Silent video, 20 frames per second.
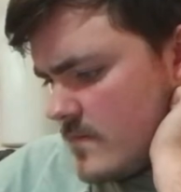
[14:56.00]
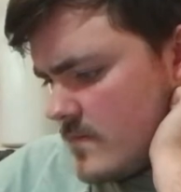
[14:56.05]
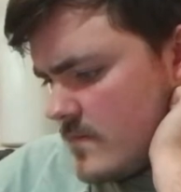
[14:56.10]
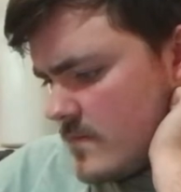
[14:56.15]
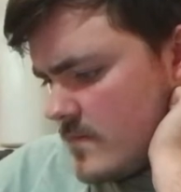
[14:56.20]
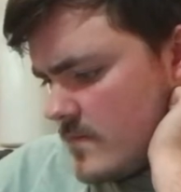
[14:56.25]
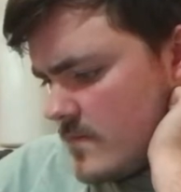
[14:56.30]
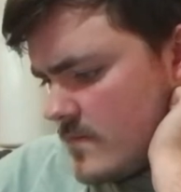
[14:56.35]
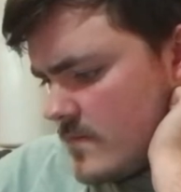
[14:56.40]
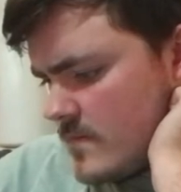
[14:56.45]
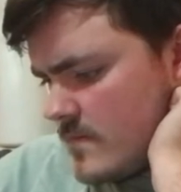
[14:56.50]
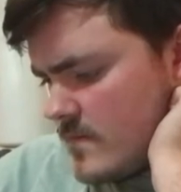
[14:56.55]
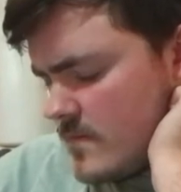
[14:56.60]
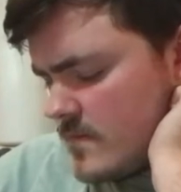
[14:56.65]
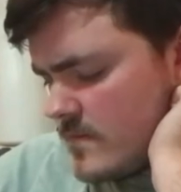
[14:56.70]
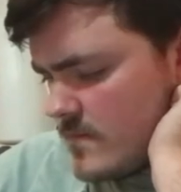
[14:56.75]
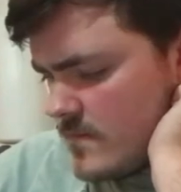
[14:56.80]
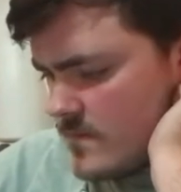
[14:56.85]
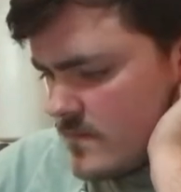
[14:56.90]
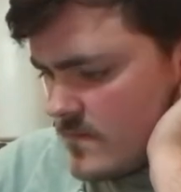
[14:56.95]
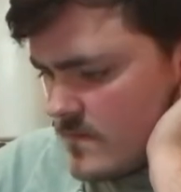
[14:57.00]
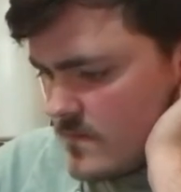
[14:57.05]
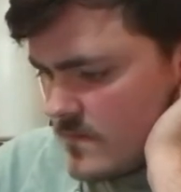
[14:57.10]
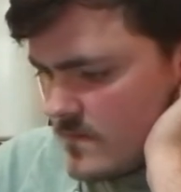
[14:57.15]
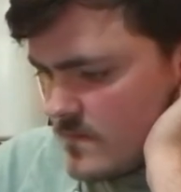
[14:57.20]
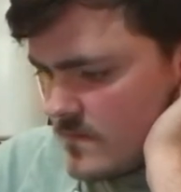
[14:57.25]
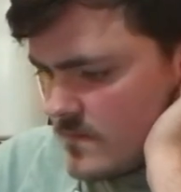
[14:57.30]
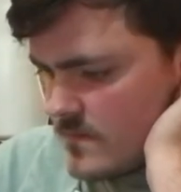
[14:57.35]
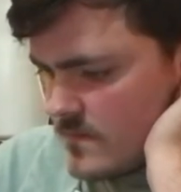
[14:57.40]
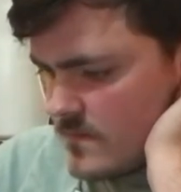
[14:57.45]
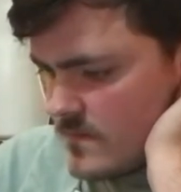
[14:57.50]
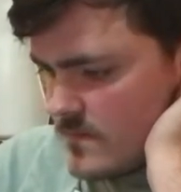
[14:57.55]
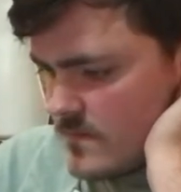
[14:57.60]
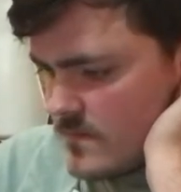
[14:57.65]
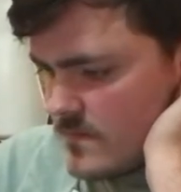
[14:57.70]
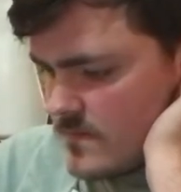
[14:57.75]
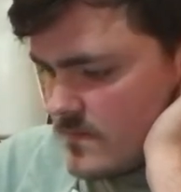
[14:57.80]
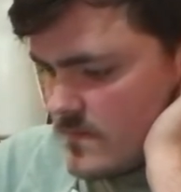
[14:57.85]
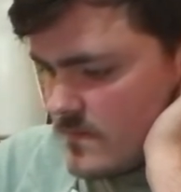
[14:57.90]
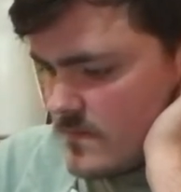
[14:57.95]

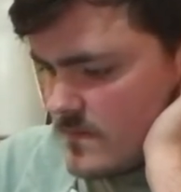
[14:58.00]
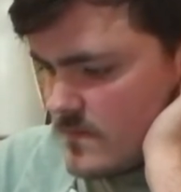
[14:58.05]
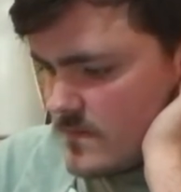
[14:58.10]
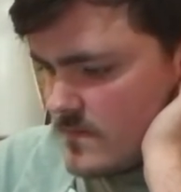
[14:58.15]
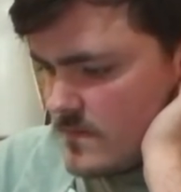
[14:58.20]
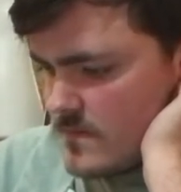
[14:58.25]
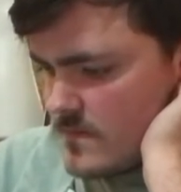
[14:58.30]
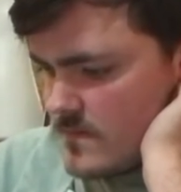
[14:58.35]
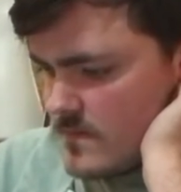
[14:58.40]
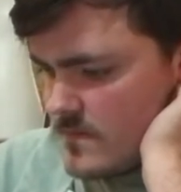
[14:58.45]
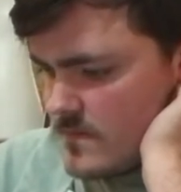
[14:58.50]
The person shown says nothing.